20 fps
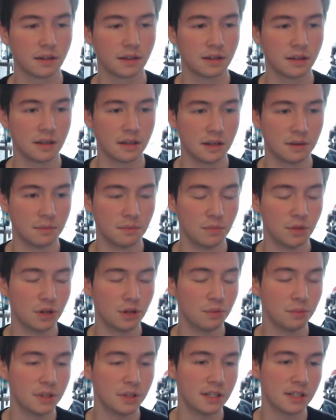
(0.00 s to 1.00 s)
in
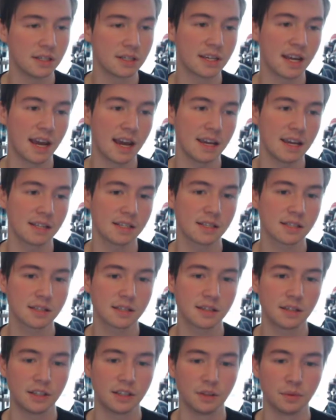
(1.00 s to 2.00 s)
Eumenes case,
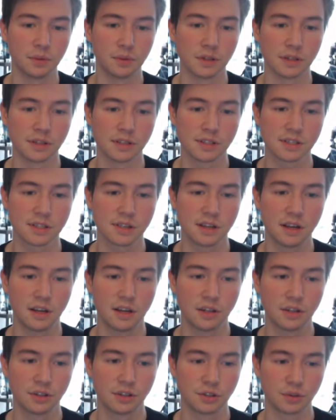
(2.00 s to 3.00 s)
he was
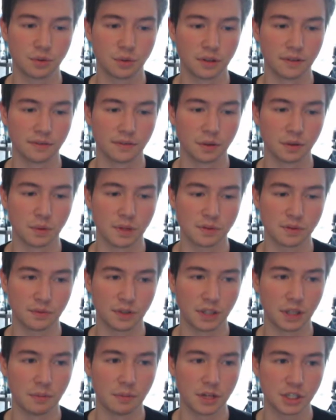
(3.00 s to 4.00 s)
sort of, there wasn't
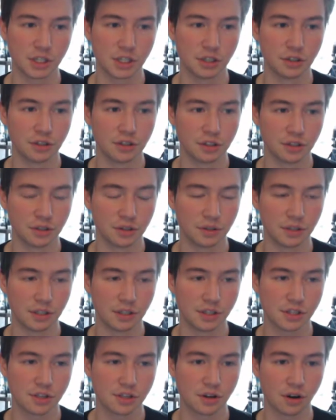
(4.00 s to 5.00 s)
really much he could do. He
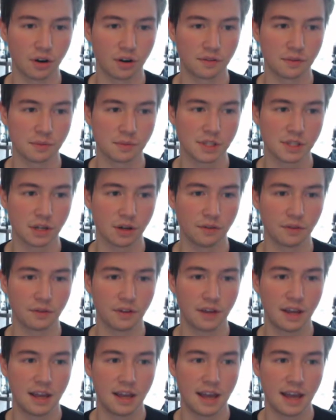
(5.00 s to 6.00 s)
starved himself
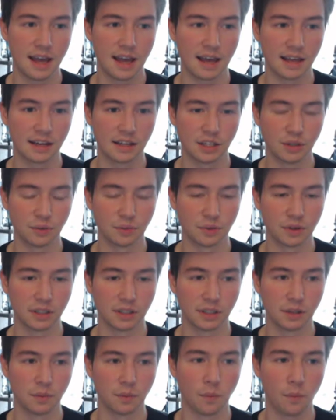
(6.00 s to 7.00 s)
and he
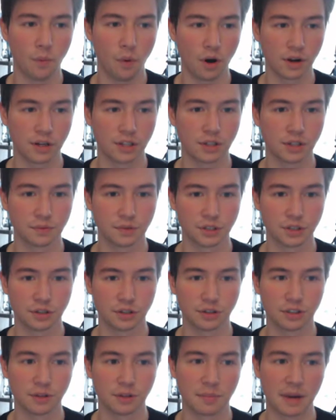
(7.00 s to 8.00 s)
really wanted to
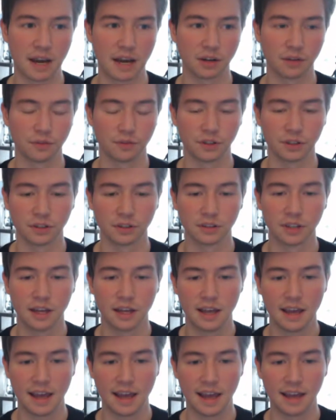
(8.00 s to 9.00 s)
return to the battlefield.
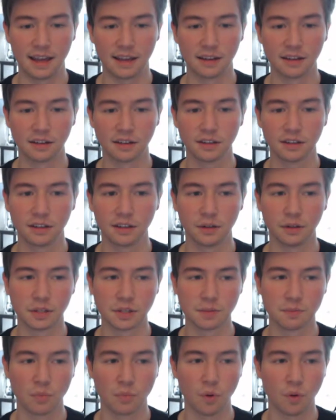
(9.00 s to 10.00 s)
And
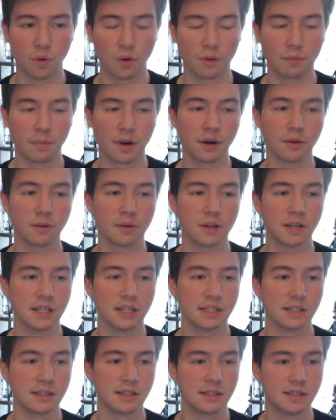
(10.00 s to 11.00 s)
it's more about
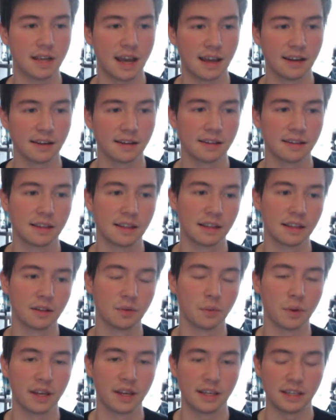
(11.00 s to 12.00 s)
his intent than
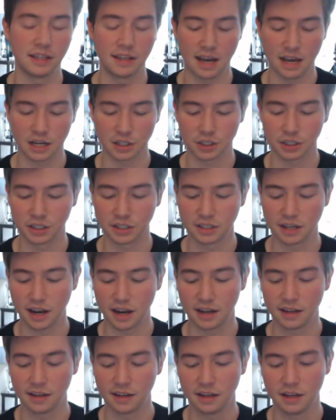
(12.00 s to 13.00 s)
the way he actually
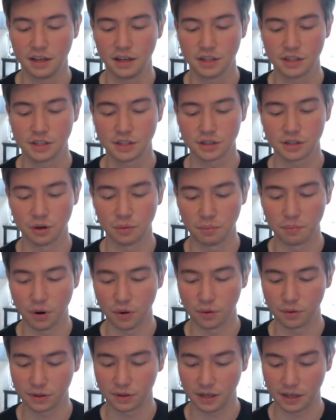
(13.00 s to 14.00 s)
died. So
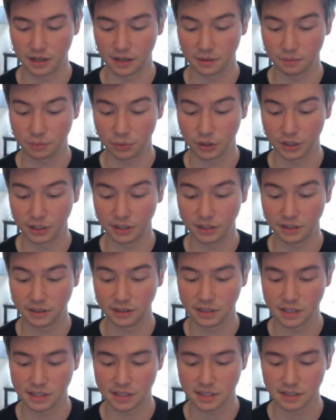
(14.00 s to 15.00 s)
both had a pretty
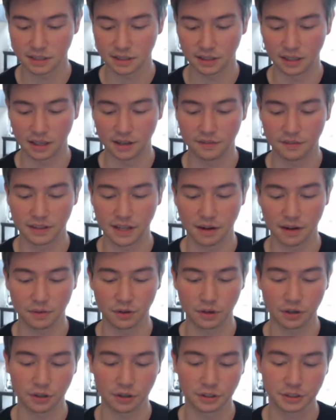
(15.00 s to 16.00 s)
decent life in that
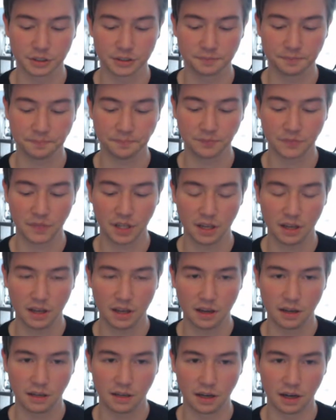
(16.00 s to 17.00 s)
regards.
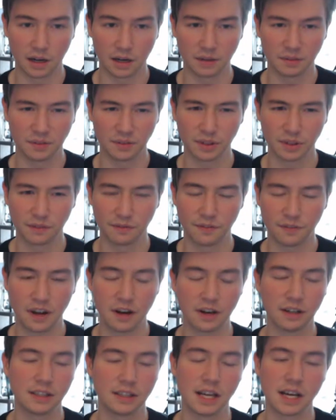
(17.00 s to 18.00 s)
Uh, the
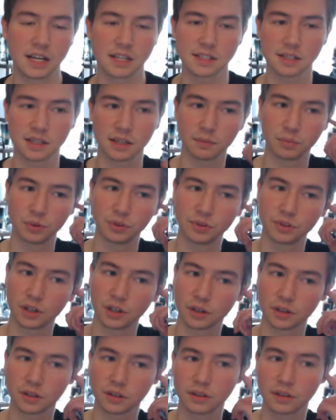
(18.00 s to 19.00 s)
very last thing
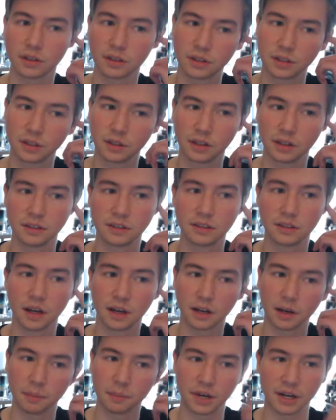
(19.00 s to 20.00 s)
Plutarch
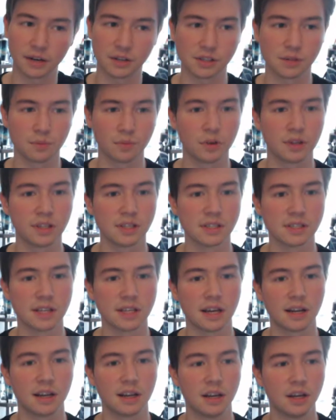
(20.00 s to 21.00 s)
compares them with is
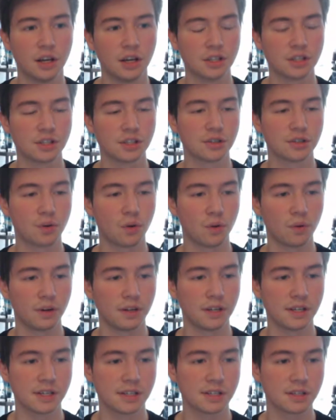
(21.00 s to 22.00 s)
that
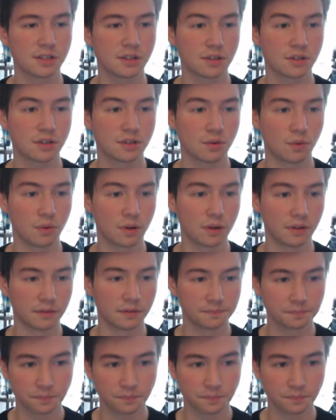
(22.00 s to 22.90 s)
Sertorius sort of